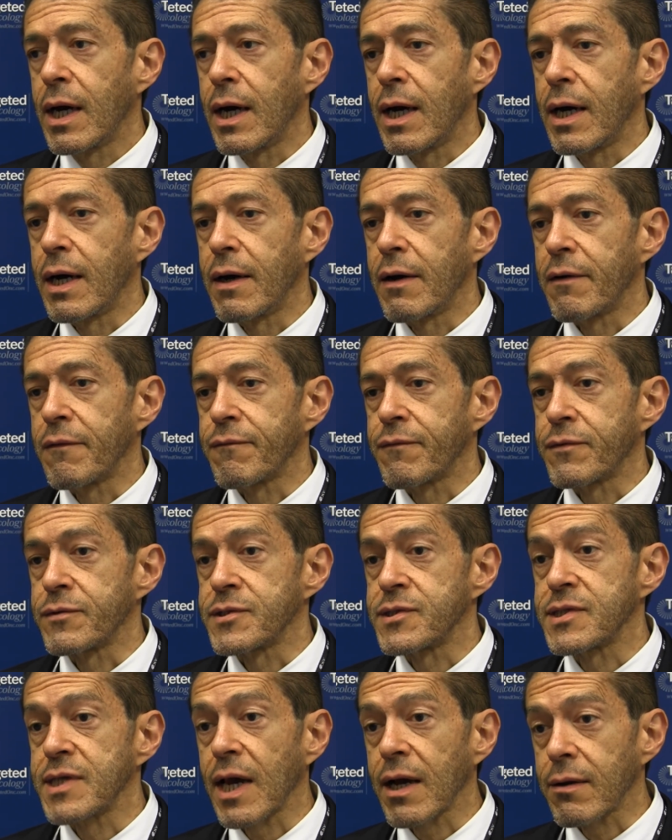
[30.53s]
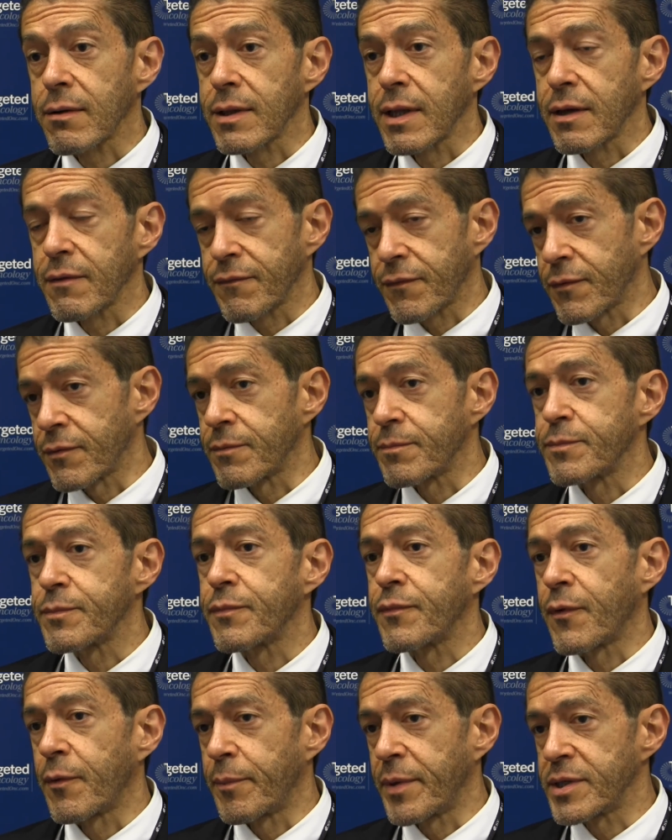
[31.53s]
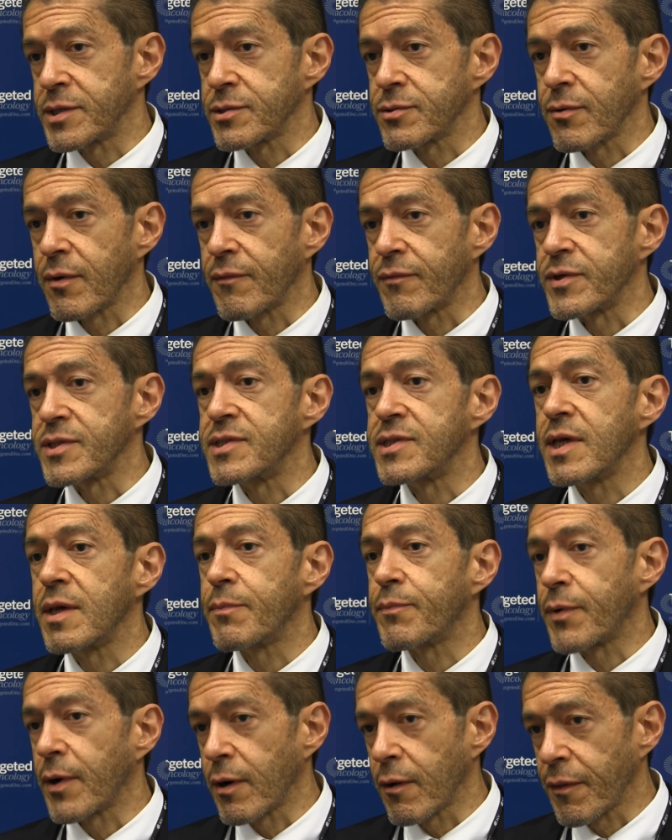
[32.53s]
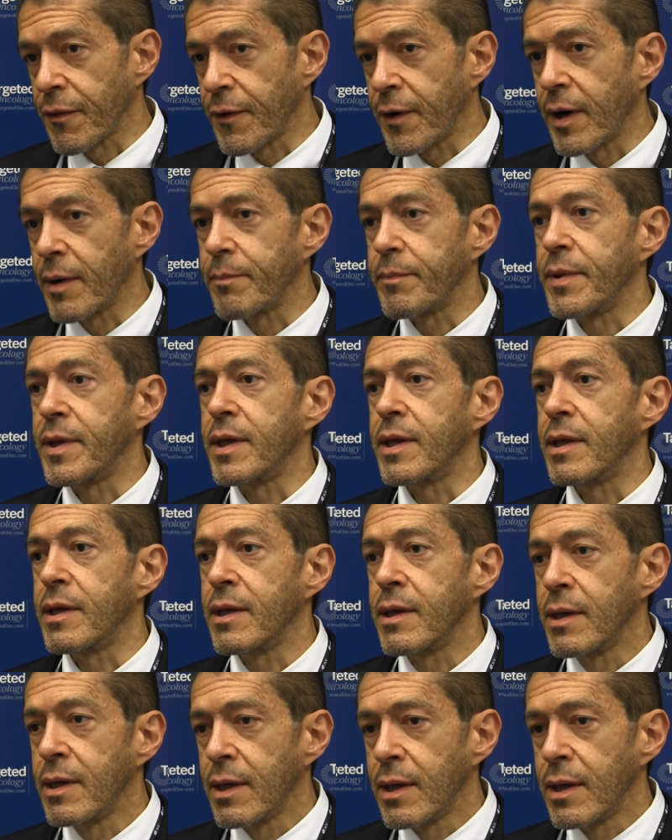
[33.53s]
uh, for second line for, for patients who have received prior therapy